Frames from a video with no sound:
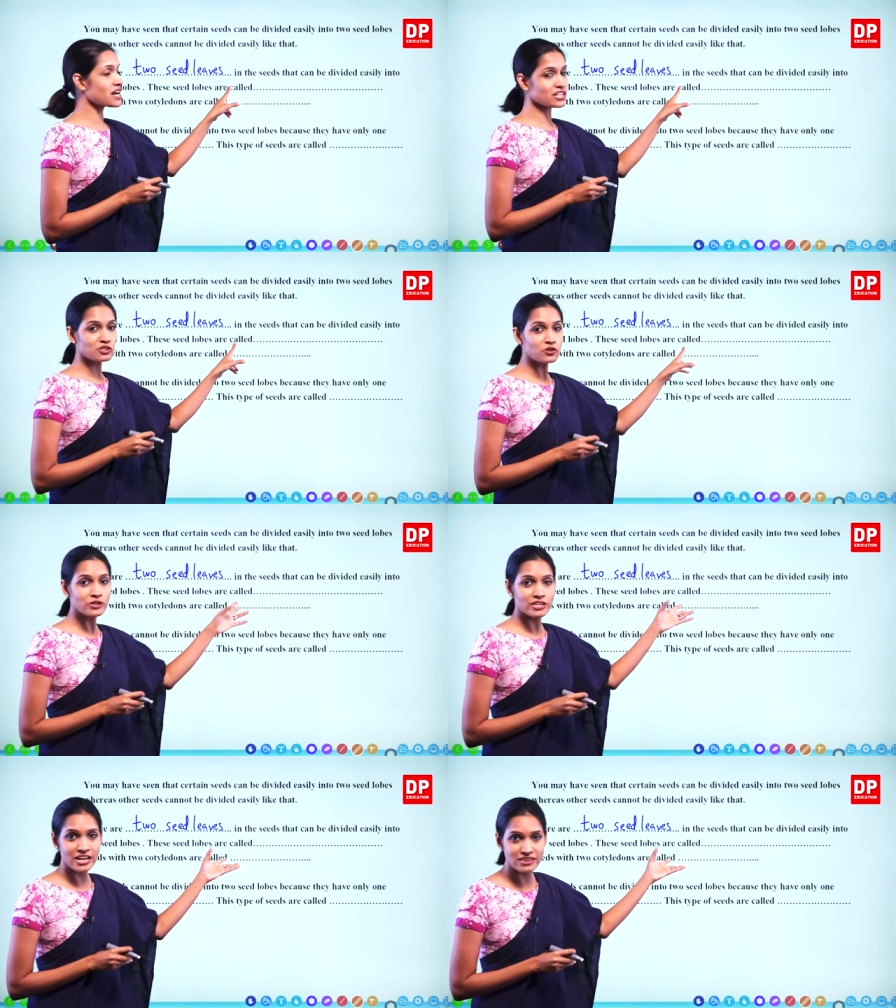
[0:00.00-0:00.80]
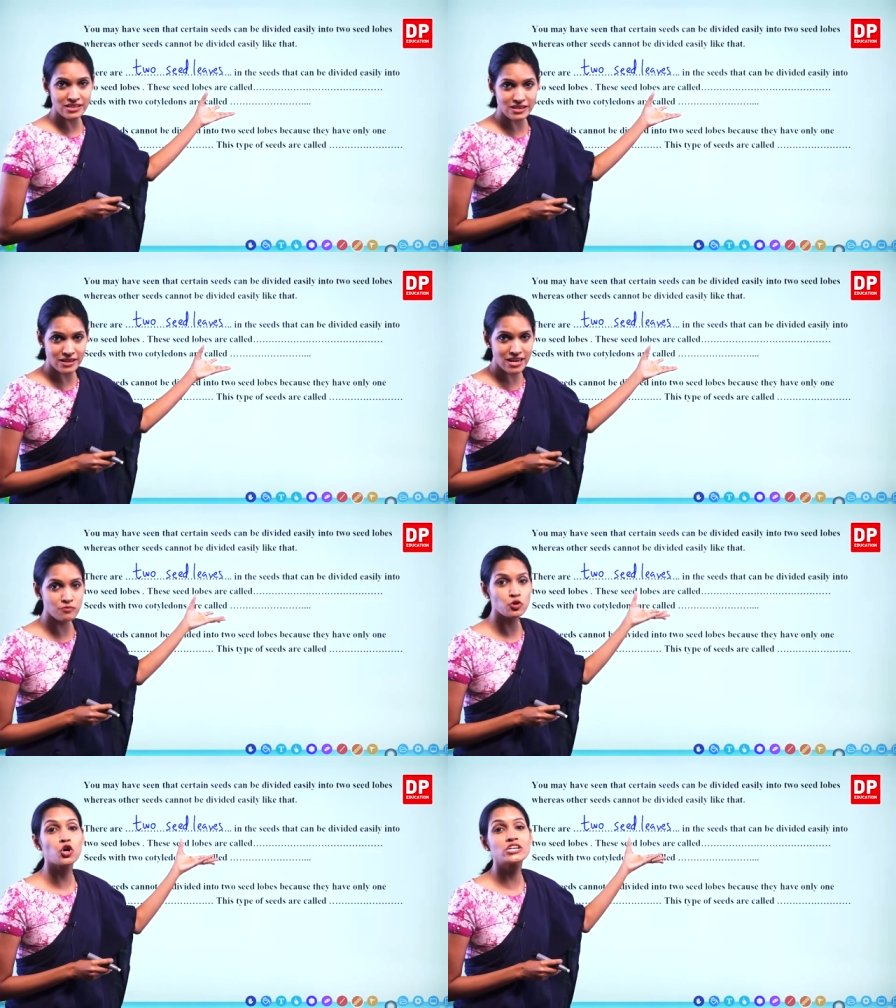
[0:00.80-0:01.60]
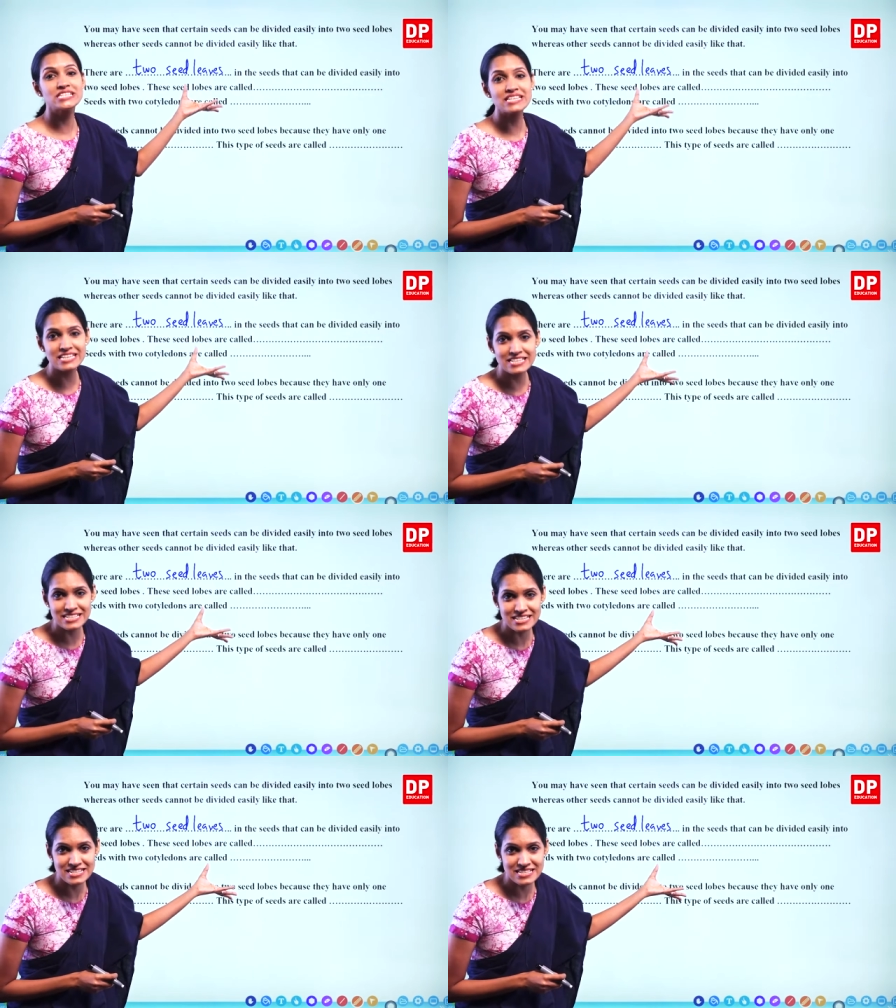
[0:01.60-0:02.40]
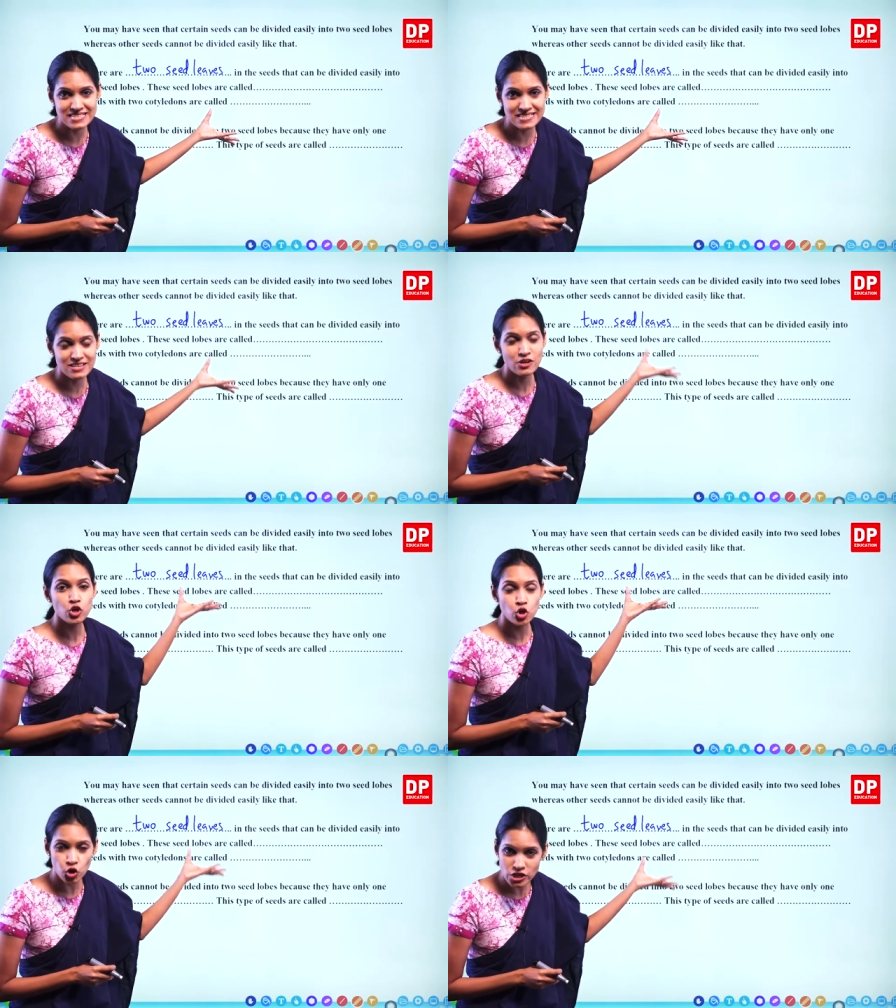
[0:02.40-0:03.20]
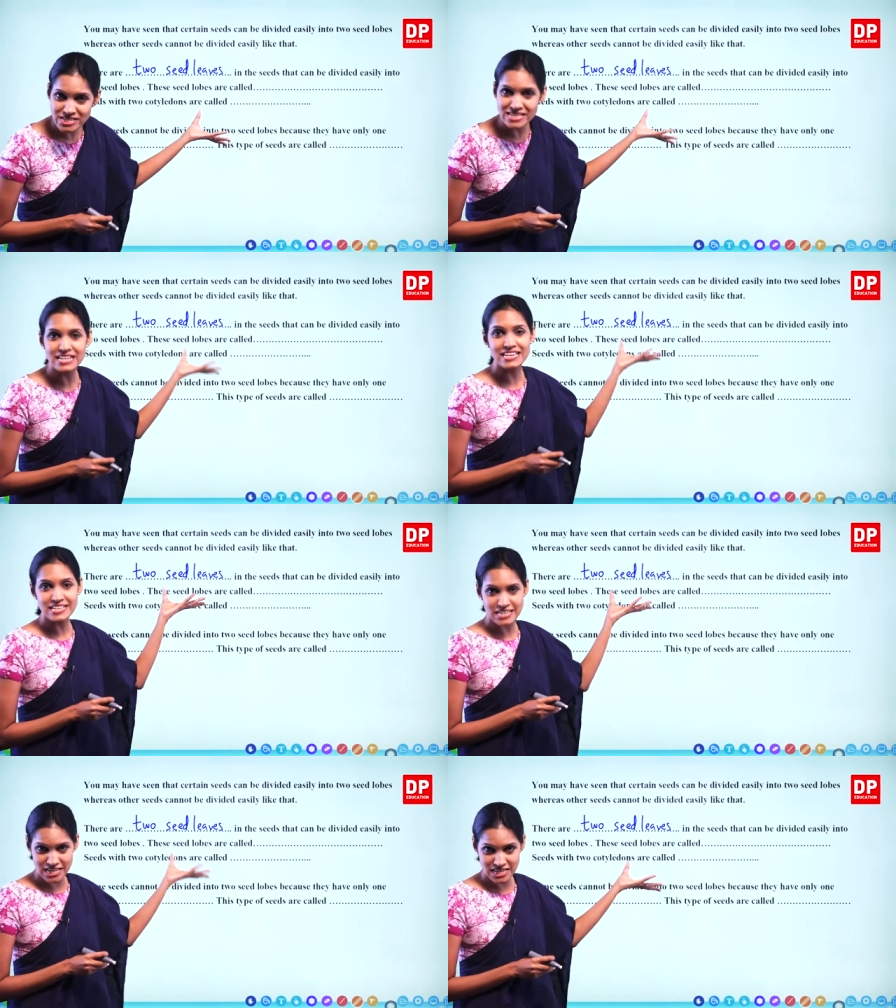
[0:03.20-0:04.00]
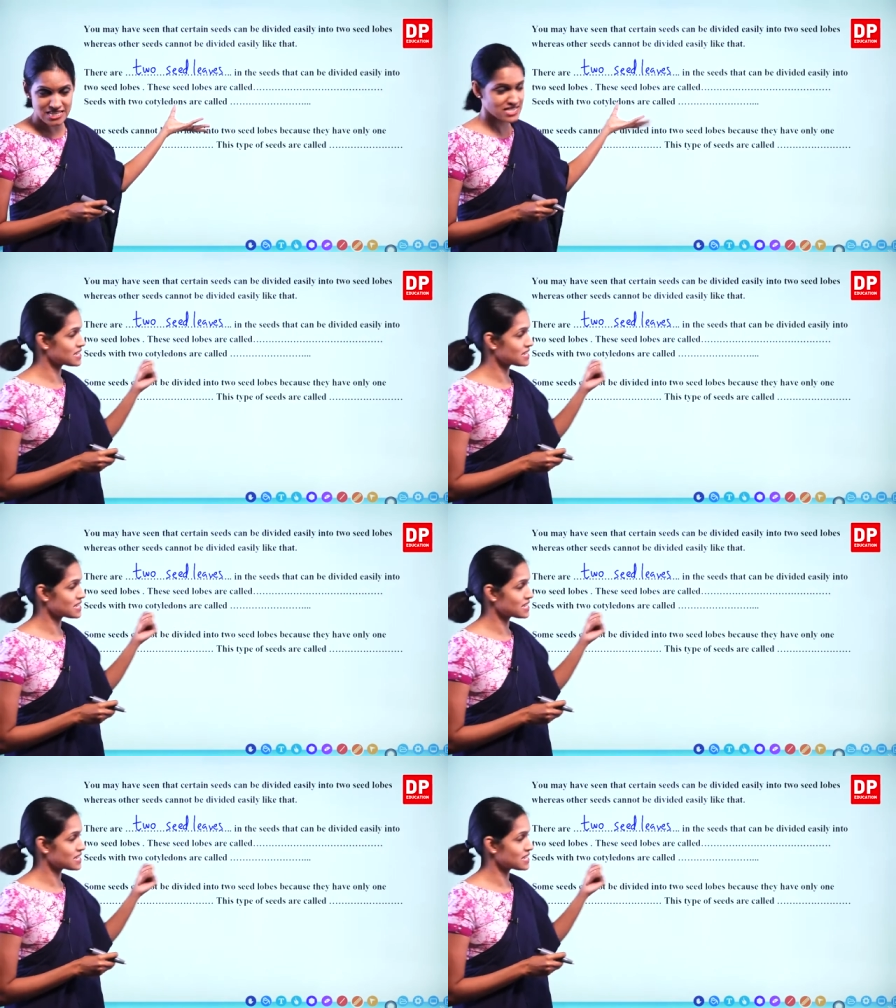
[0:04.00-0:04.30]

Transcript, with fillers: are called another name, cotyledons. Cotyledons,